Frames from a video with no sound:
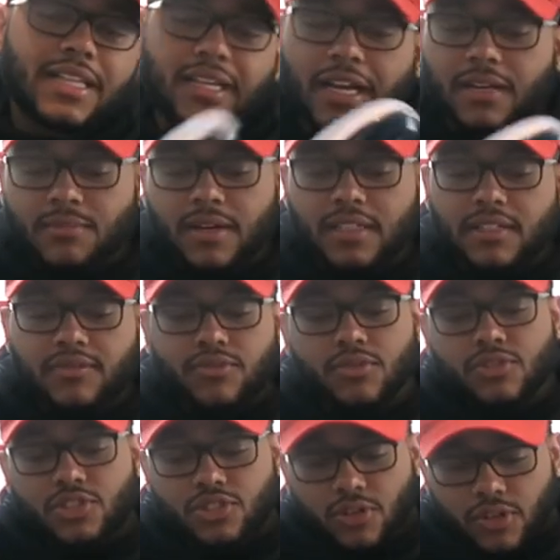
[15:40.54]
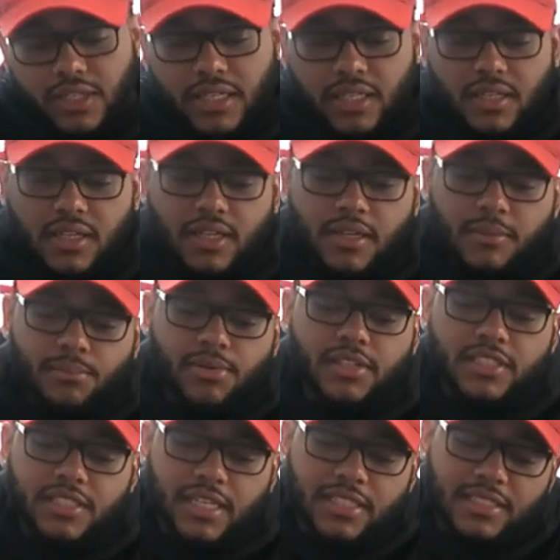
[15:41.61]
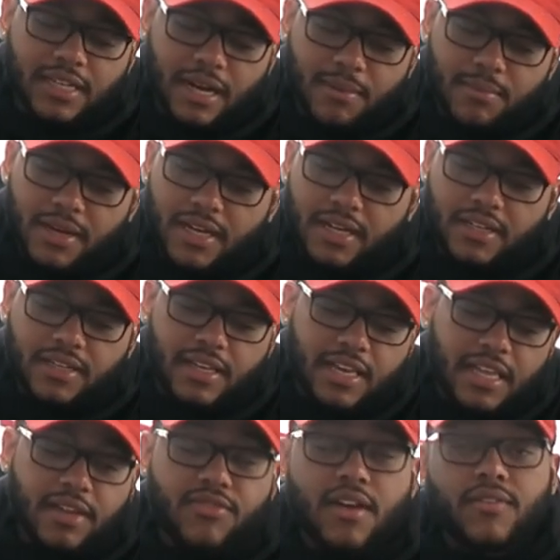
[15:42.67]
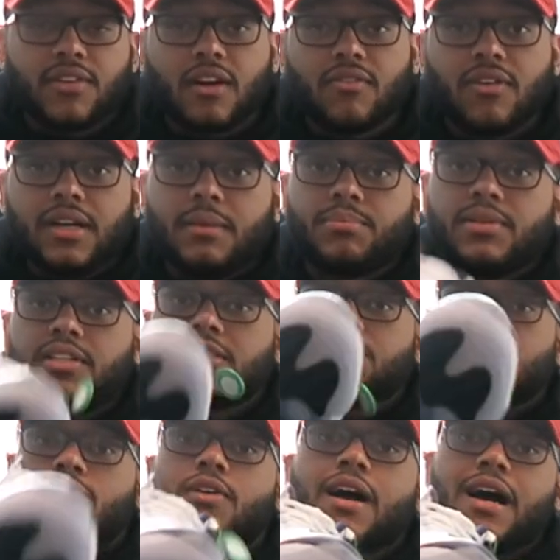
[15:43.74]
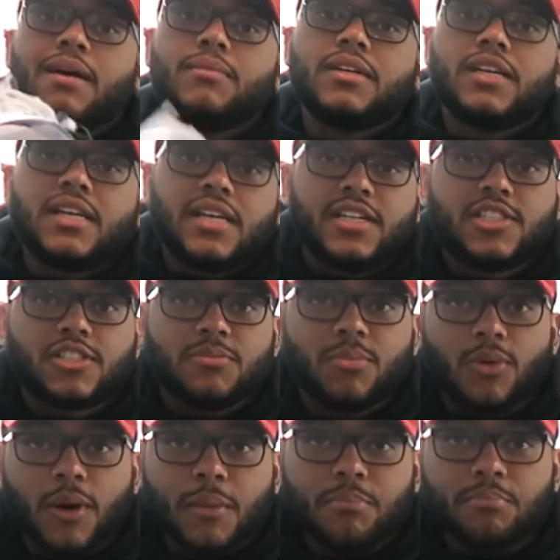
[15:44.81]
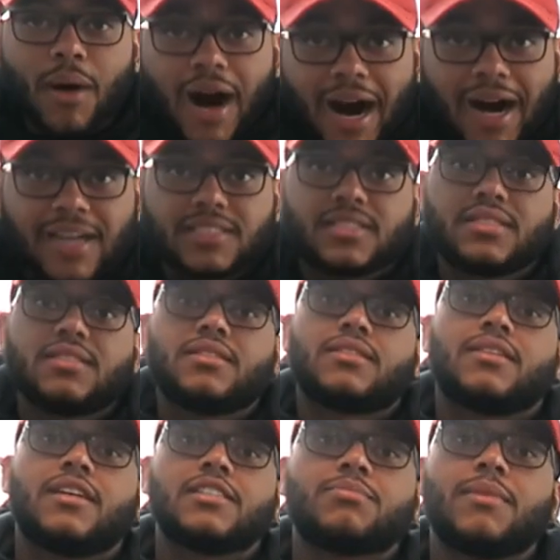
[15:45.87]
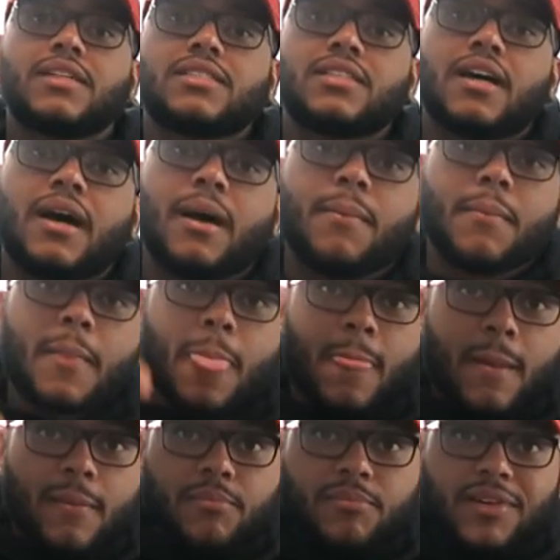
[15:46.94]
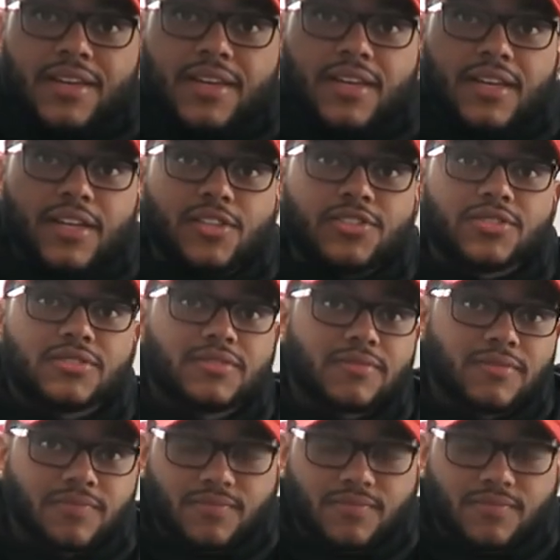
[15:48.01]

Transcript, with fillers: that like button if you enjoyed it. Appreciate y'all, man. And if you haven't already, please subscribe. It's your boy Boss. That's my time. Peace.